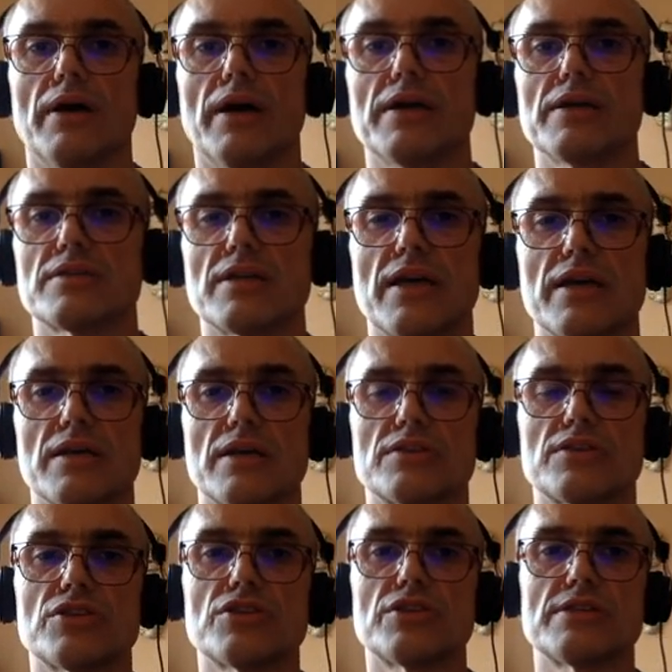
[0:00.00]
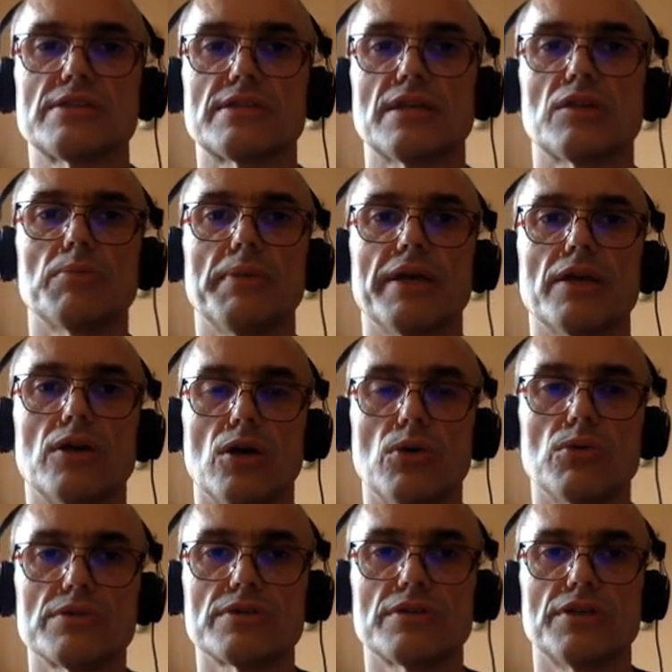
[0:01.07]
I essentially set my
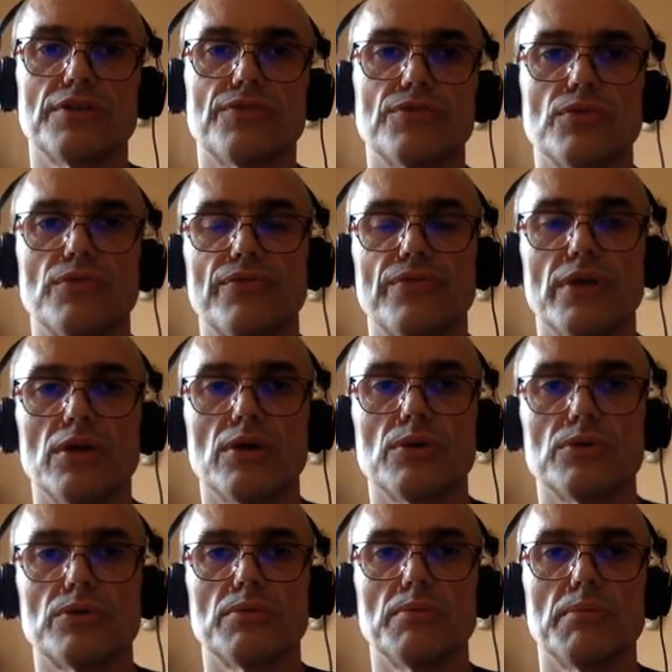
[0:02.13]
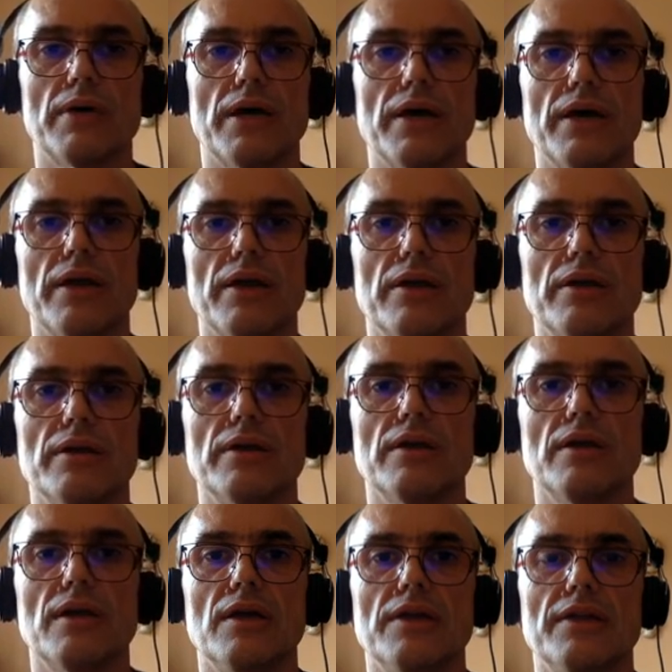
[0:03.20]
goals. If you followed my
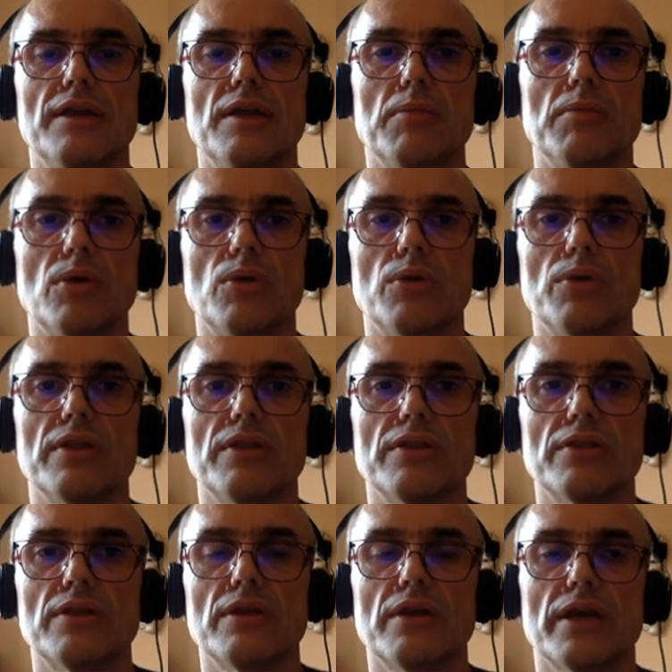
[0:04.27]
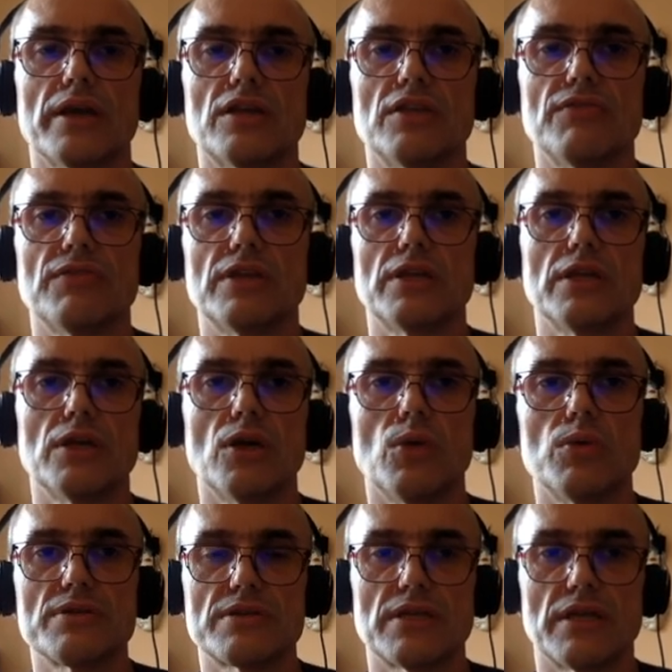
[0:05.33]
demo in the activity
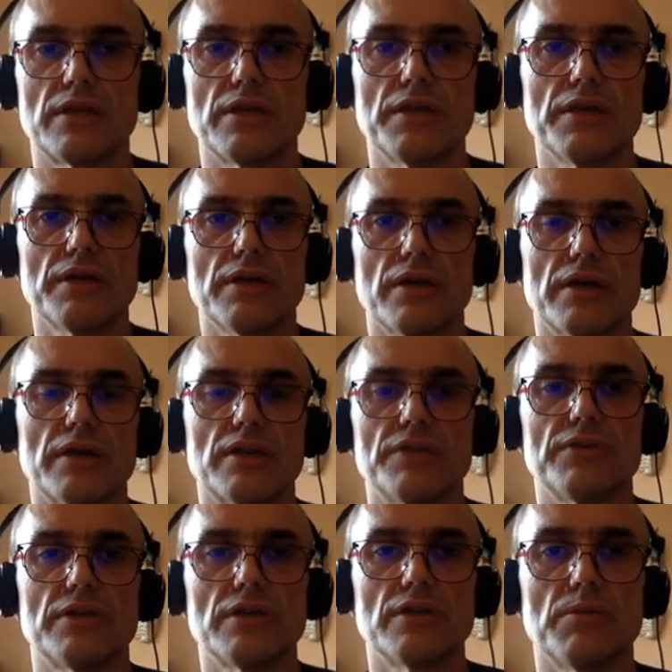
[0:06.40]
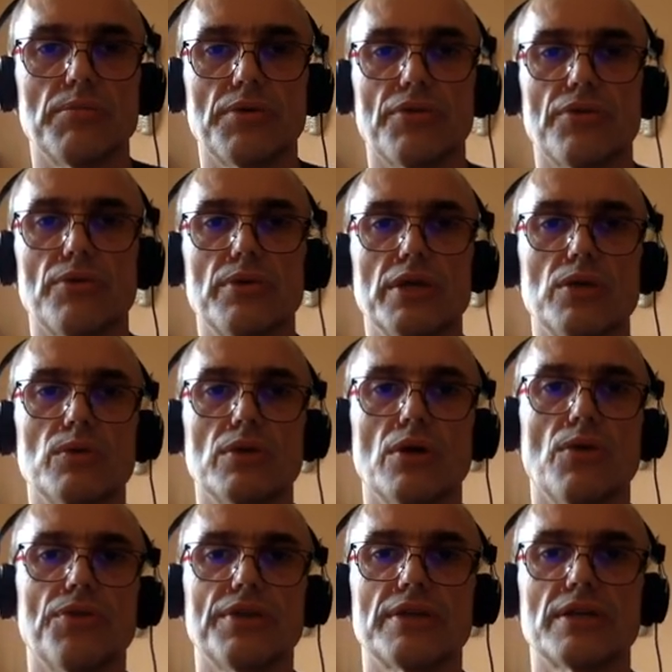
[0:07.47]
goal setting, activity number 3, you
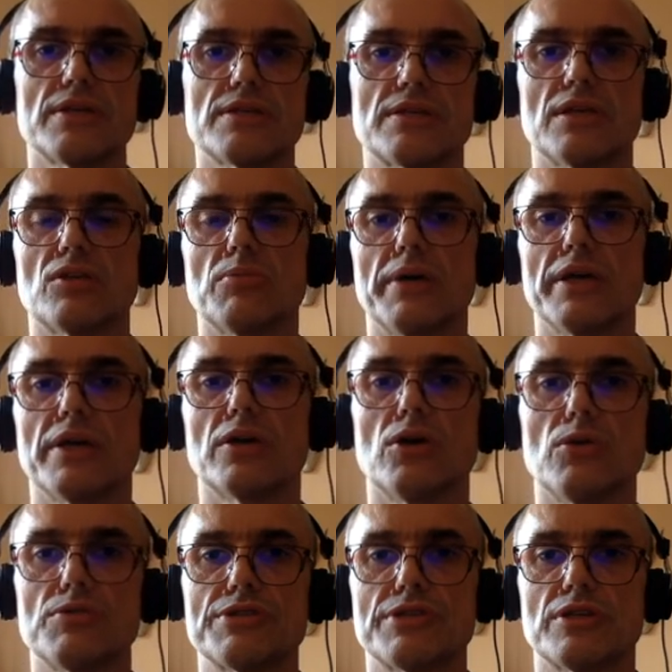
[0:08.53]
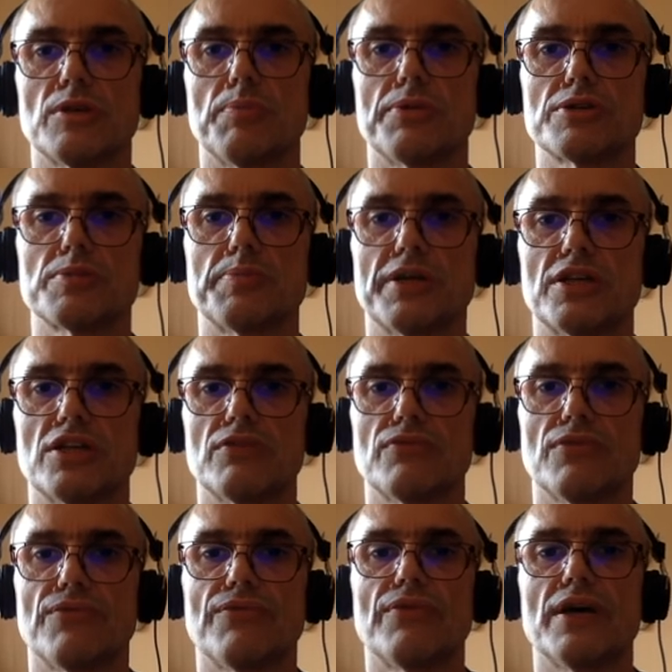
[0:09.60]
know that I set my goals in a perspective
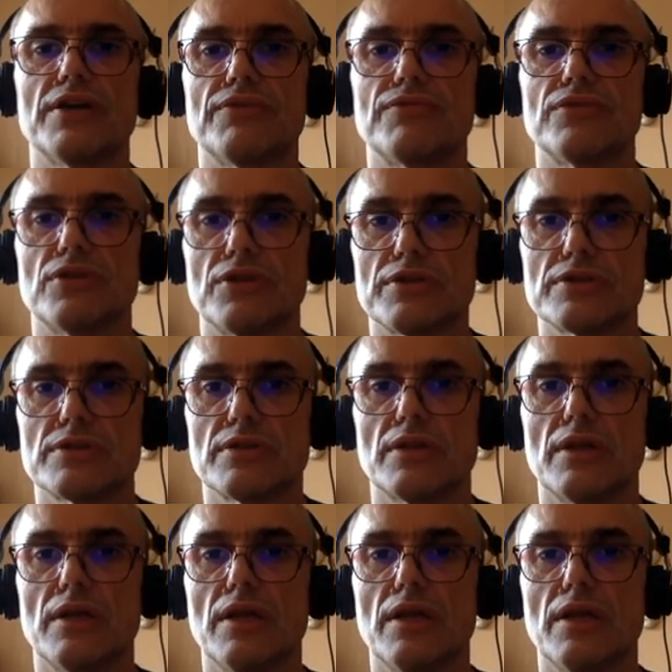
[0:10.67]
of 5 years.